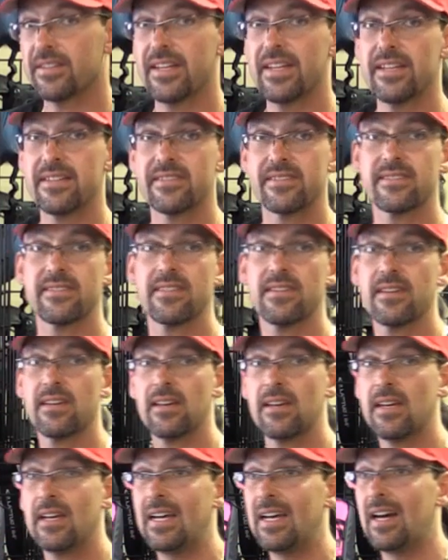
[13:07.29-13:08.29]
discs.
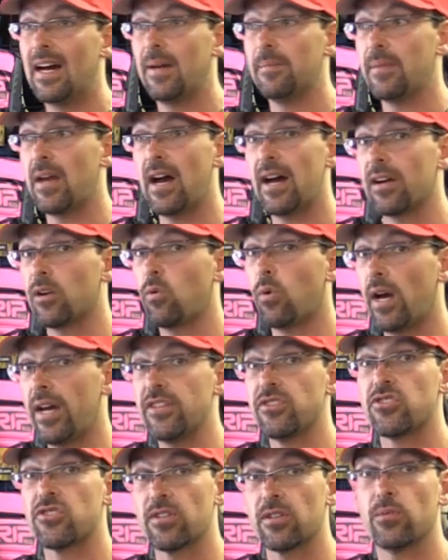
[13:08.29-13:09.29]
I'm not
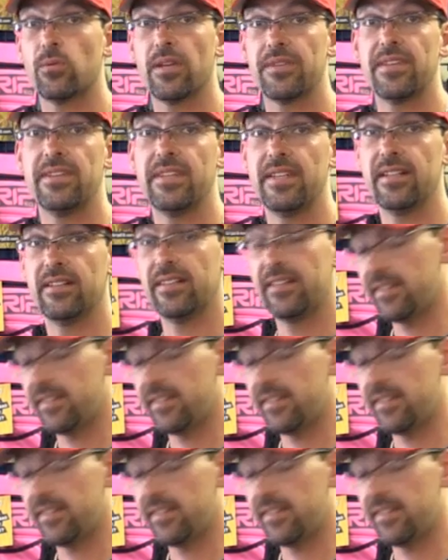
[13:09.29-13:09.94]
quite sure what the deal